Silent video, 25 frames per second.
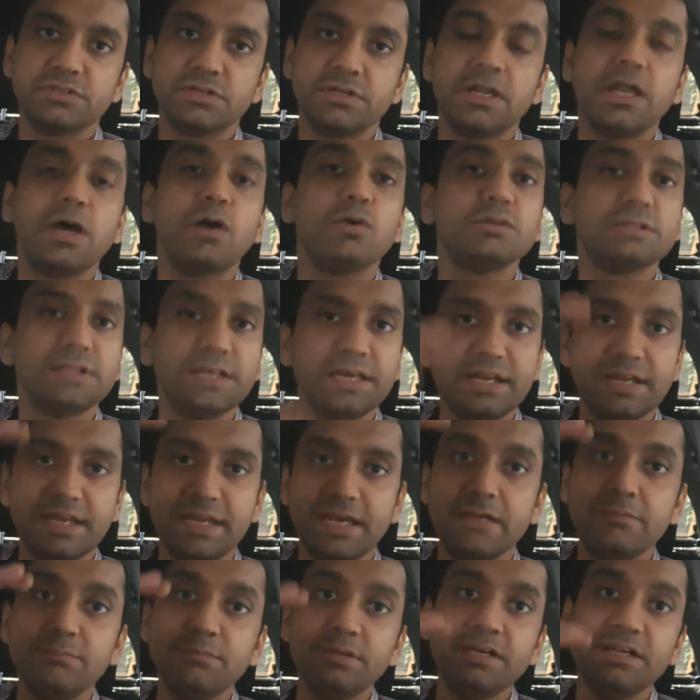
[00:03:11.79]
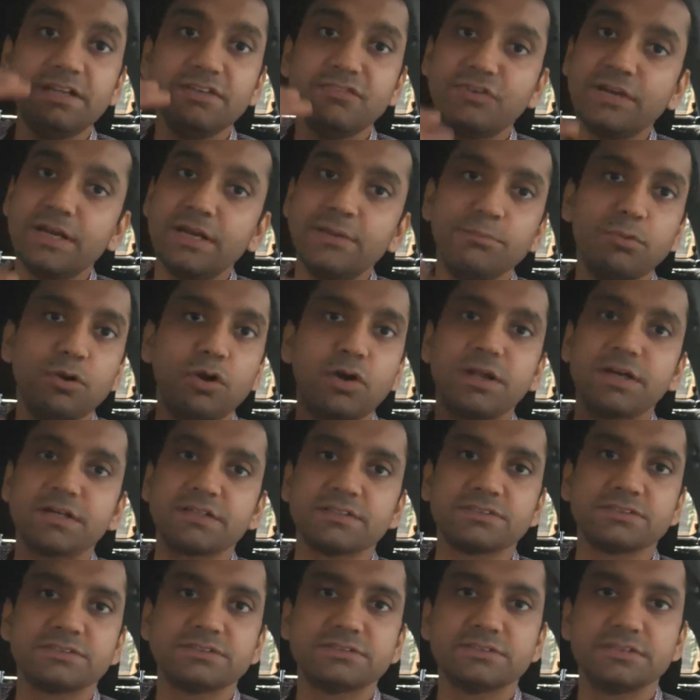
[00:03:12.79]
Now there can be different
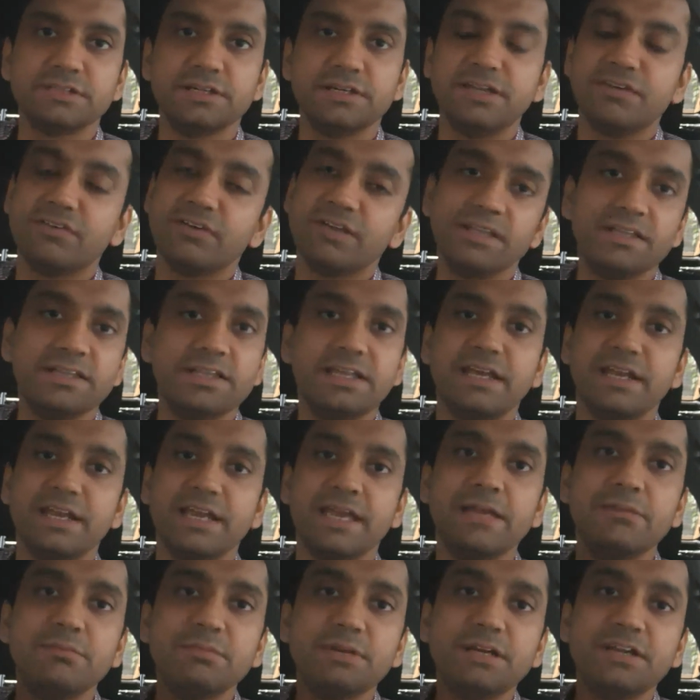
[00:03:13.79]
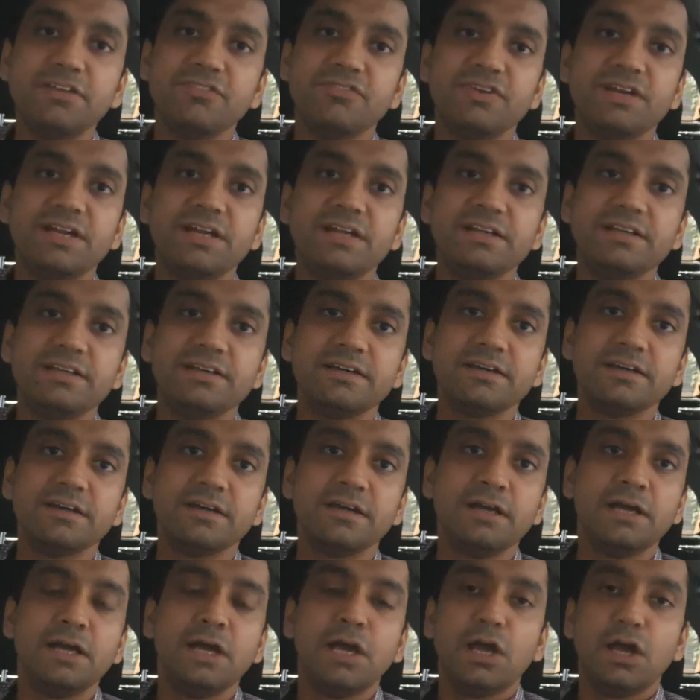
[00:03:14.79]
products, there can be different
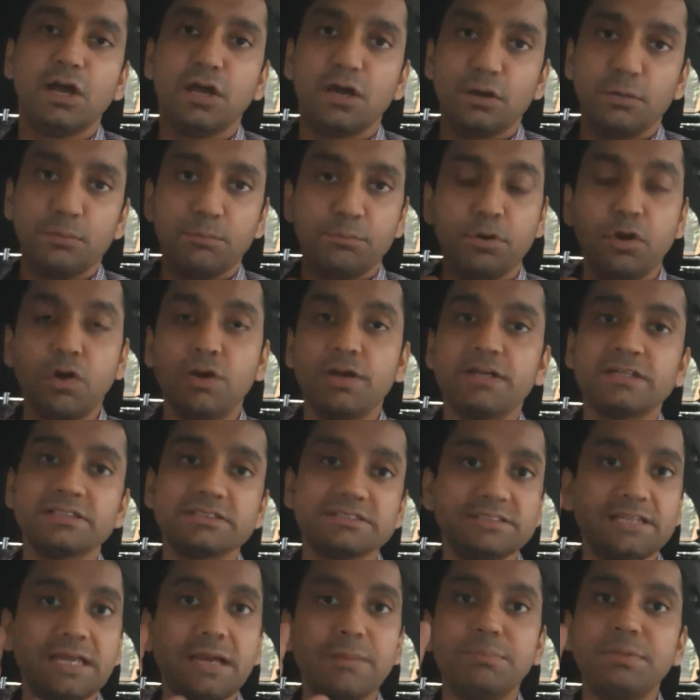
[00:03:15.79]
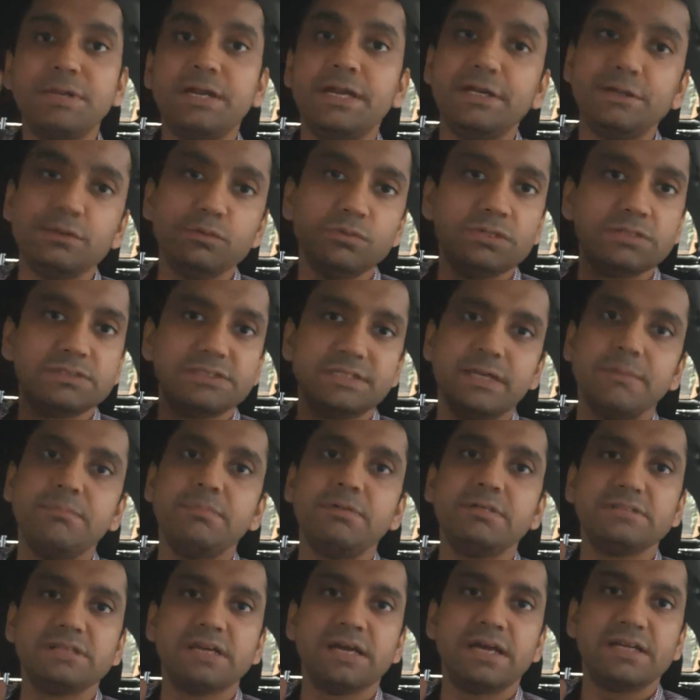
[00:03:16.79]
products tapping into the same
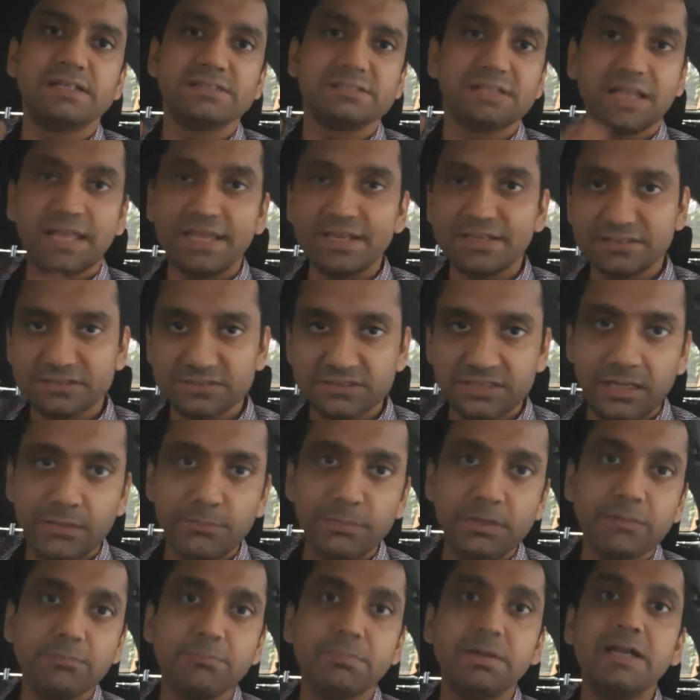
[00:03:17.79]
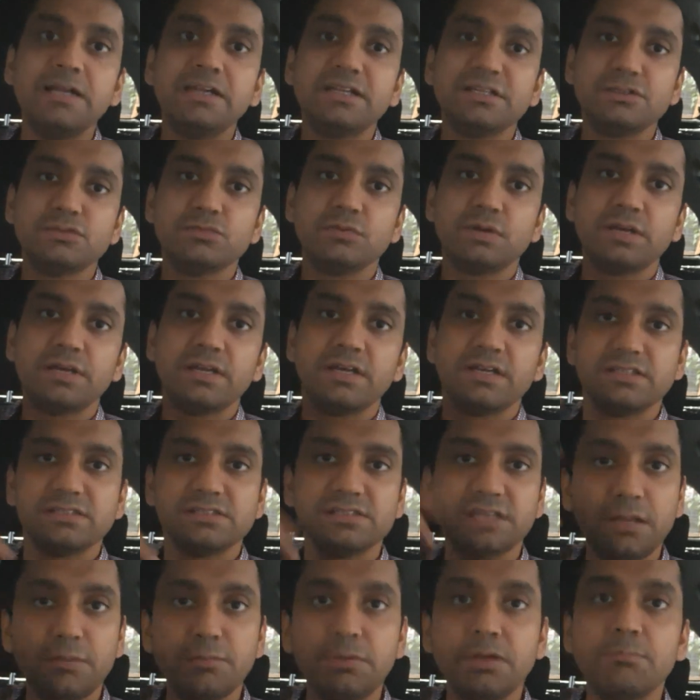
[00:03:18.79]
desires, like slimming belt is one,
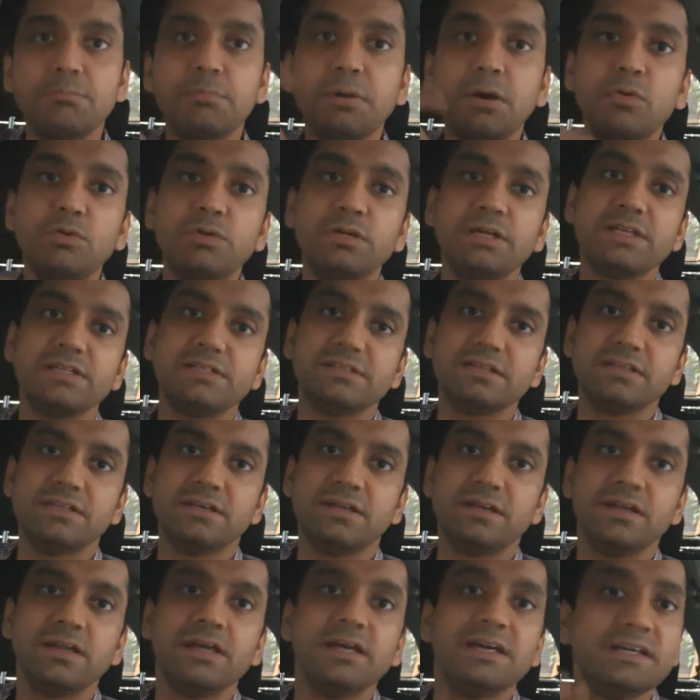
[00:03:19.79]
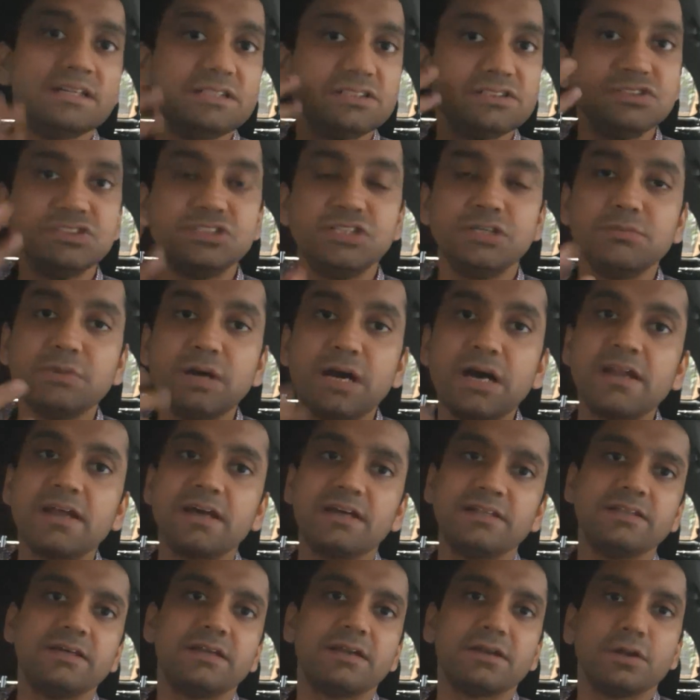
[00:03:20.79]
slimming powder is other, gym are
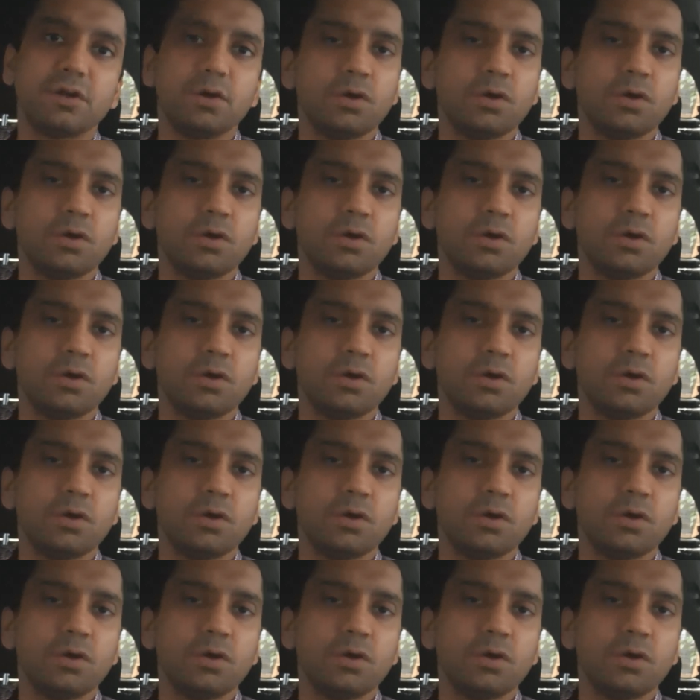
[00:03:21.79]
other.